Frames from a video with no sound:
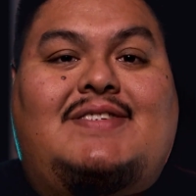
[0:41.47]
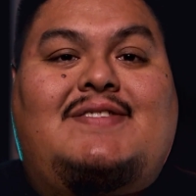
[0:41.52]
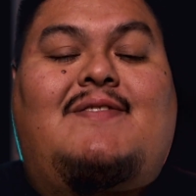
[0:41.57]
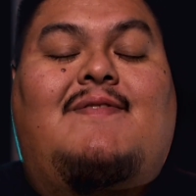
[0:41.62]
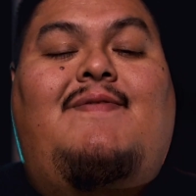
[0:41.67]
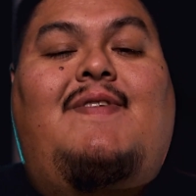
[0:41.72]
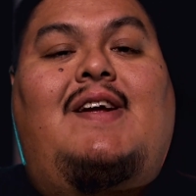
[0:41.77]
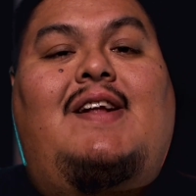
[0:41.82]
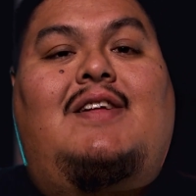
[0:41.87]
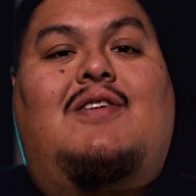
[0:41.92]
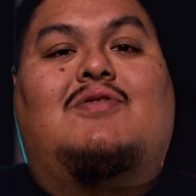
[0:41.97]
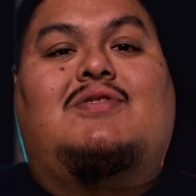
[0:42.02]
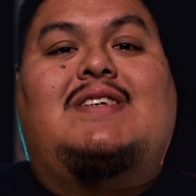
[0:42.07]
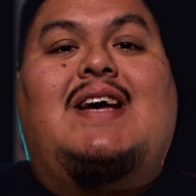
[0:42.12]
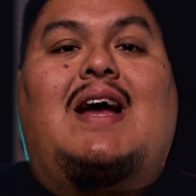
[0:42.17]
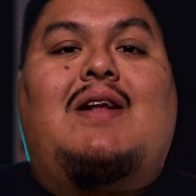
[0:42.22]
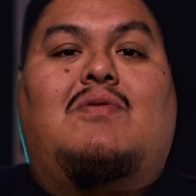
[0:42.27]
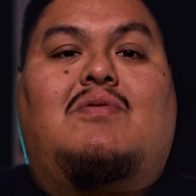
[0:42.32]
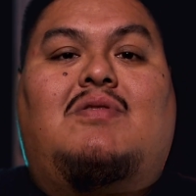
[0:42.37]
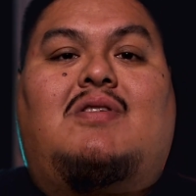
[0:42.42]
It's the video
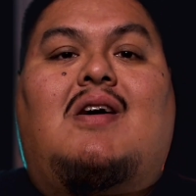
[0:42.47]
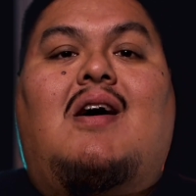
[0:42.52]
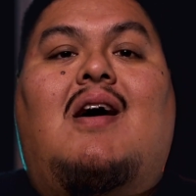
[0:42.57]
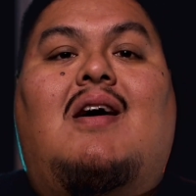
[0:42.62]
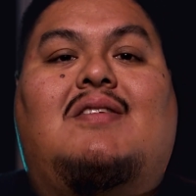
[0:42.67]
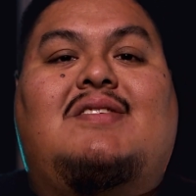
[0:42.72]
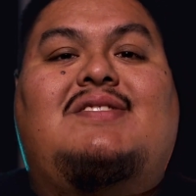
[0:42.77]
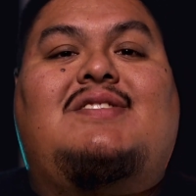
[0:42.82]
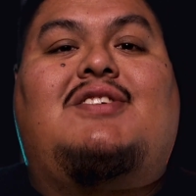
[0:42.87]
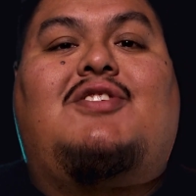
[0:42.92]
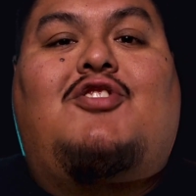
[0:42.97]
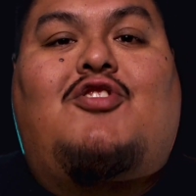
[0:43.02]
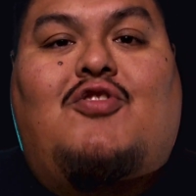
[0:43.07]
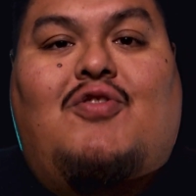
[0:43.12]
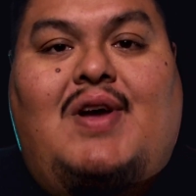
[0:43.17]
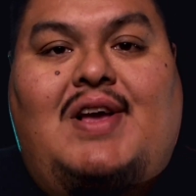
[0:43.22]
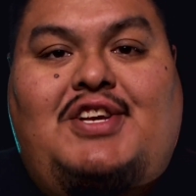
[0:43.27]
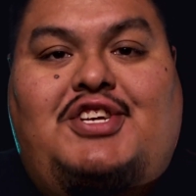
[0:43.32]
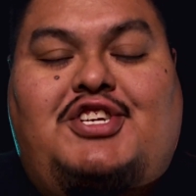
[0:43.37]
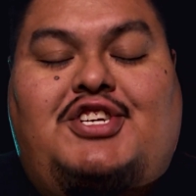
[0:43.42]
titled
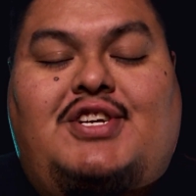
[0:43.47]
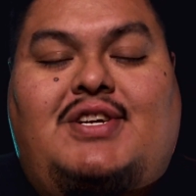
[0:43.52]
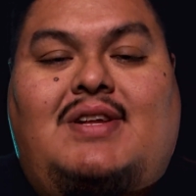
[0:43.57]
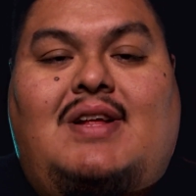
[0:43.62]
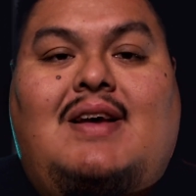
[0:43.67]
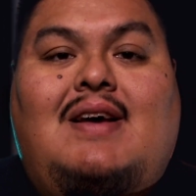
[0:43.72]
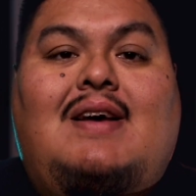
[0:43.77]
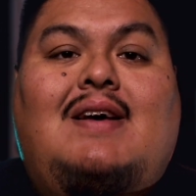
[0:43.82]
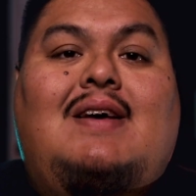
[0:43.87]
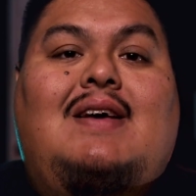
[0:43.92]
Consecration.